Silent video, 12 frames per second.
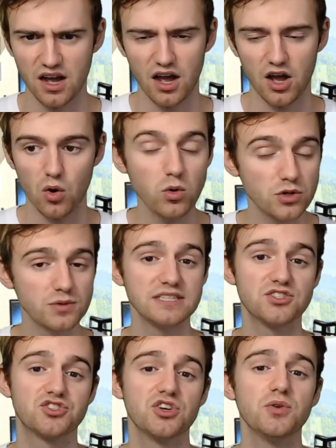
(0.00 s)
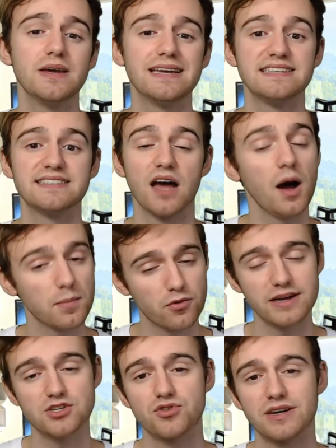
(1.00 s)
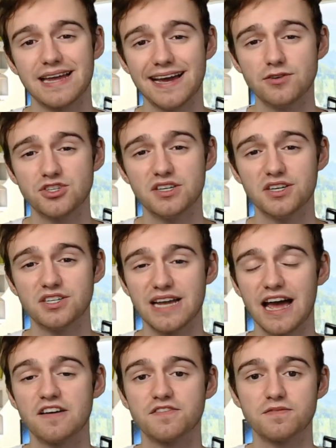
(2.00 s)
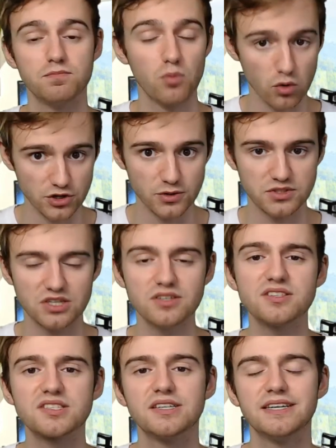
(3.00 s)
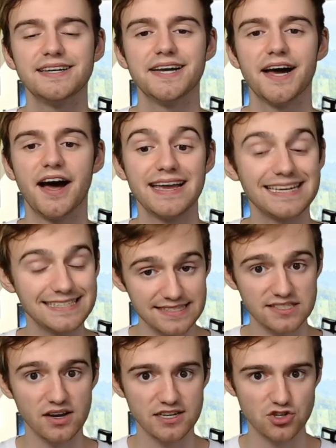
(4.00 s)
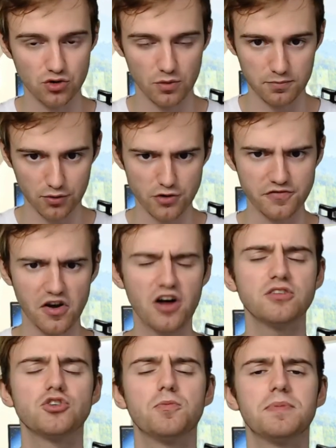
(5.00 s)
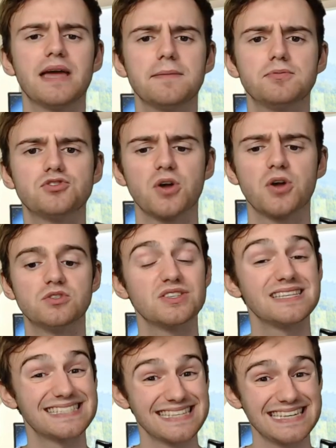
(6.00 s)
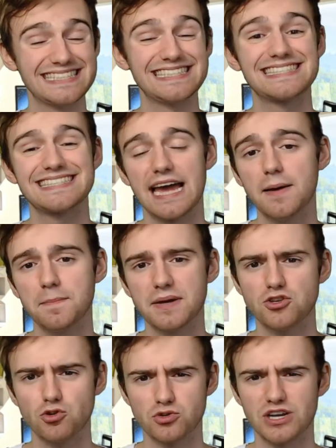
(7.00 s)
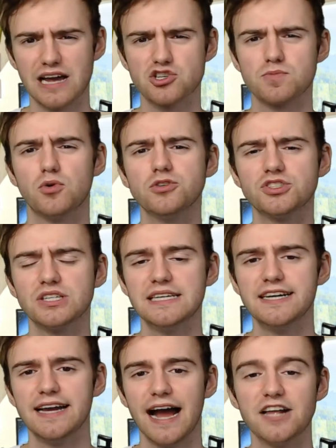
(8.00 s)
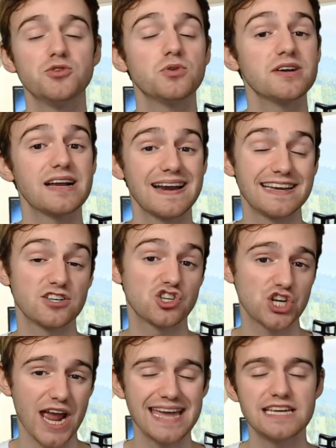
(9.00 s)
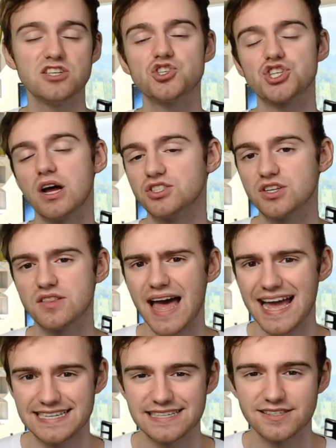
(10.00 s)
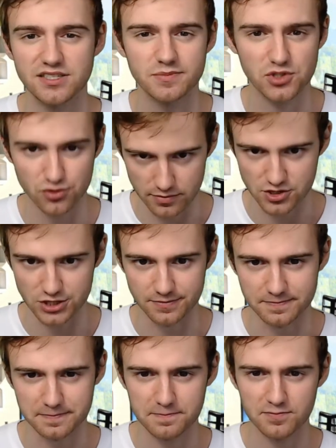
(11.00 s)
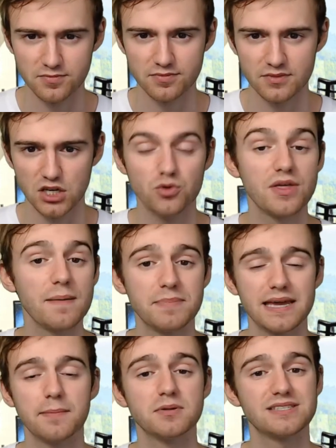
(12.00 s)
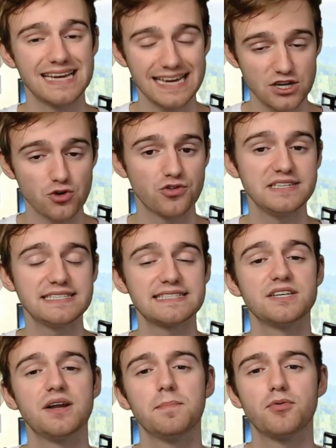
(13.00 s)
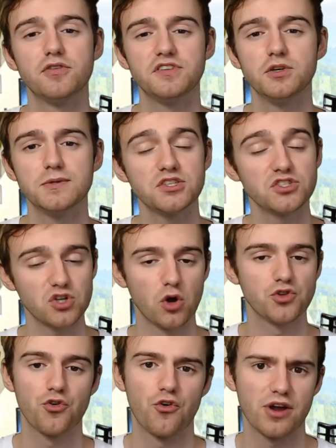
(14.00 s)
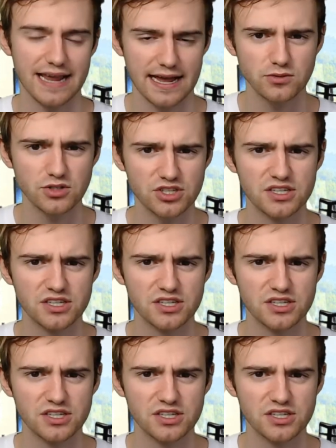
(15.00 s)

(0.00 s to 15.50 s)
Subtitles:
All you need to do is upgrade your account to have more users. Inside your profile, you'll be able to go the settings tab in your dashboard and you can click change under the heading subscription. You'll then be able to increase the number of users on your account.